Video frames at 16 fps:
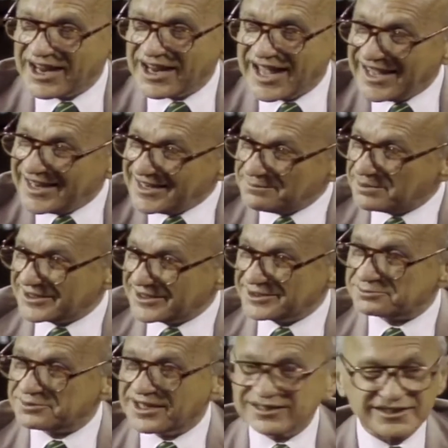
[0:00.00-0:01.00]
there anybody
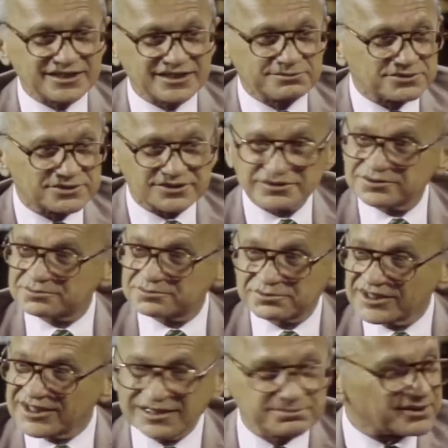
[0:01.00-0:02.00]
around anymore who
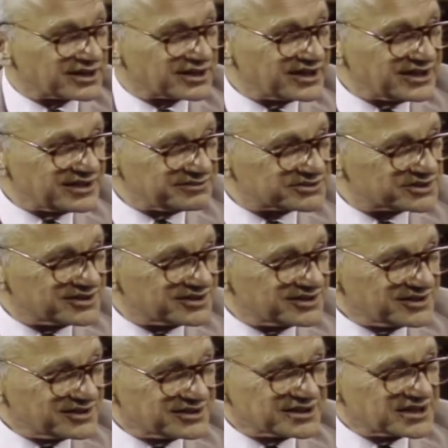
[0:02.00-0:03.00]
really believes
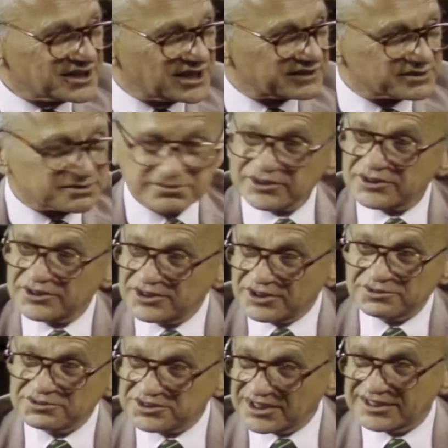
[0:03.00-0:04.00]
the government
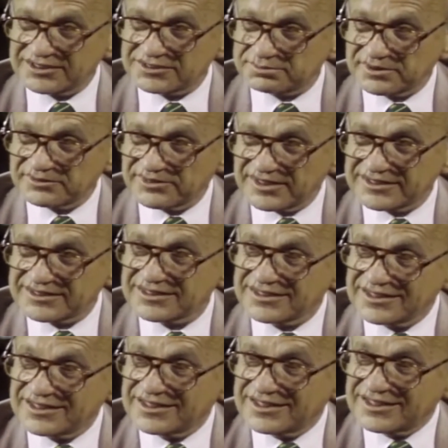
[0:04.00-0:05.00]
knows how to prevent,
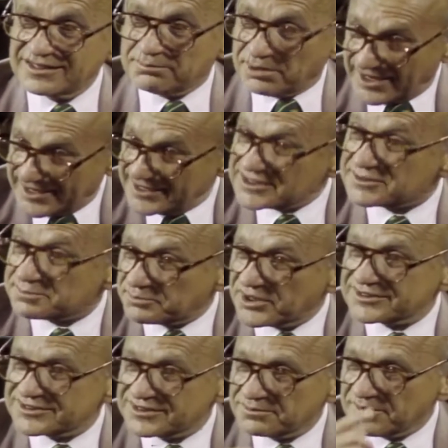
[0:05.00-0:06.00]
by its
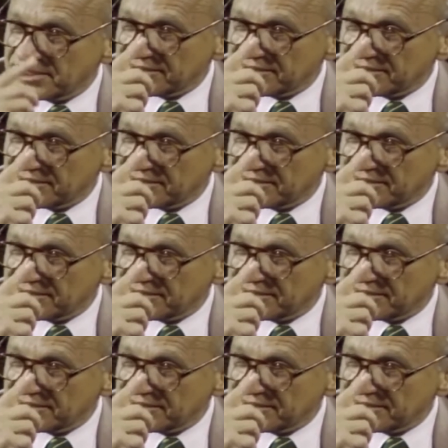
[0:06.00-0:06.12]
present